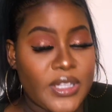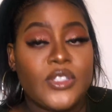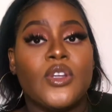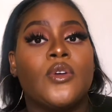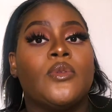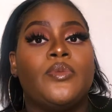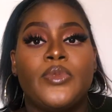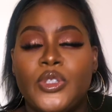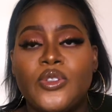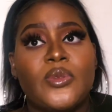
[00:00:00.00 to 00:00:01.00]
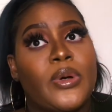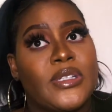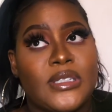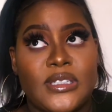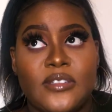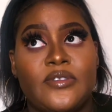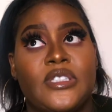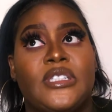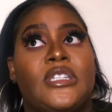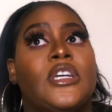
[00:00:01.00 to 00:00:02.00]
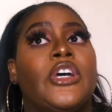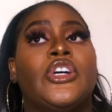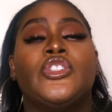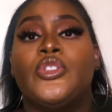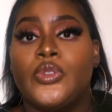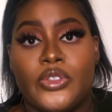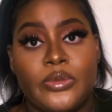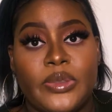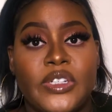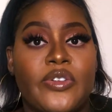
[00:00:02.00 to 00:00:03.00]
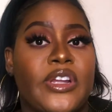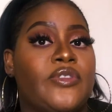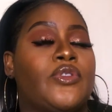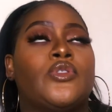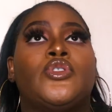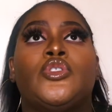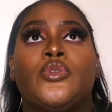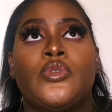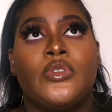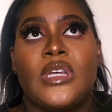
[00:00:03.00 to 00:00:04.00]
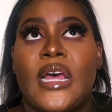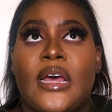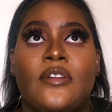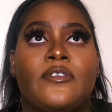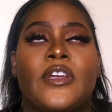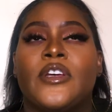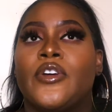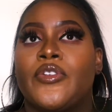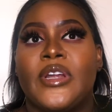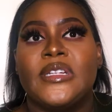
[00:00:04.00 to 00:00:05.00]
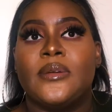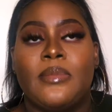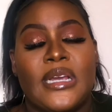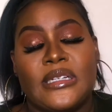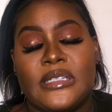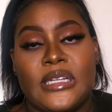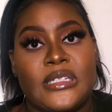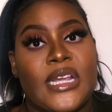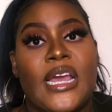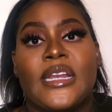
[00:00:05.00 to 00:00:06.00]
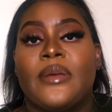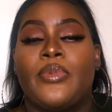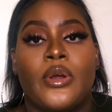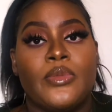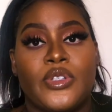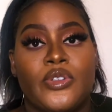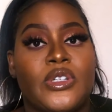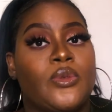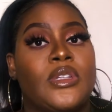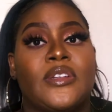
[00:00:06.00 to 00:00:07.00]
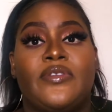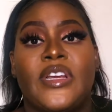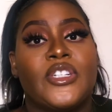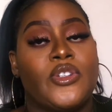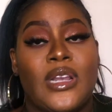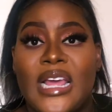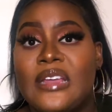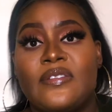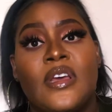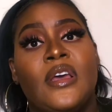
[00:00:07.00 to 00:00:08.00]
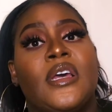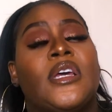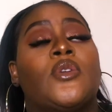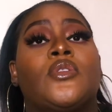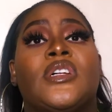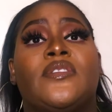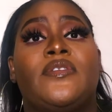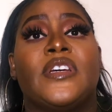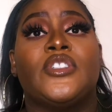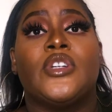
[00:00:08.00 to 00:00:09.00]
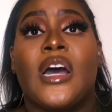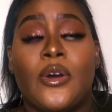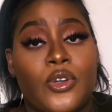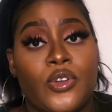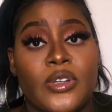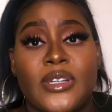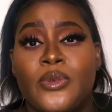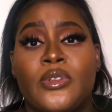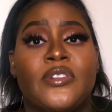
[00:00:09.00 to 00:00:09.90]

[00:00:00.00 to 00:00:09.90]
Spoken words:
So choose positivity, choose to be grateful, choose to have a great mindset, and I promise you it will affect your life, it will affect your outlook, it will